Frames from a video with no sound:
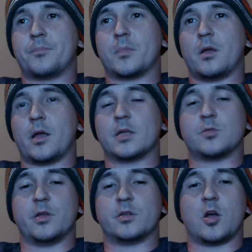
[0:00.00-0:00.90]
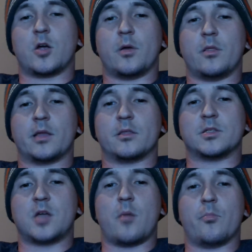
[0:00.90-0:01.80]
I guess we can talk about like the
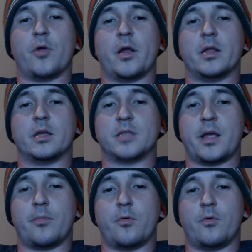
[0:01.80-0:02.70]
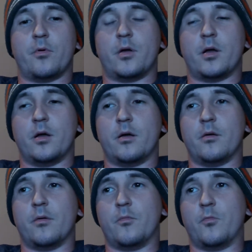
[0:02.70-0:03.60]
Tom Brady example,
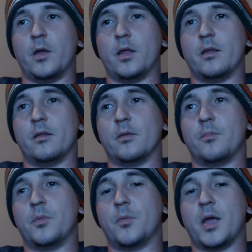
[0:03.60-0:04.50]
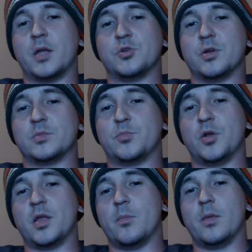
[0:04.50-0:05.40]
when the Patriots put
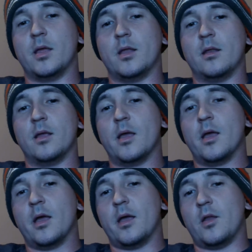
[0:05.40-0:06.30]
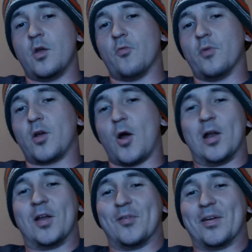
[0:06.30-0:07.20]
him in,
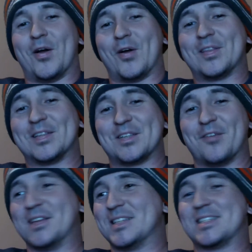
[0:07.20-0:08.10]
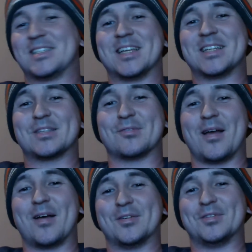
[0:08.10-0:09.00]
regardless of his 6th
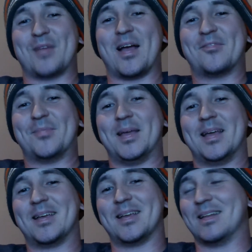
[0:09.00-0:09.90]
round draft pick,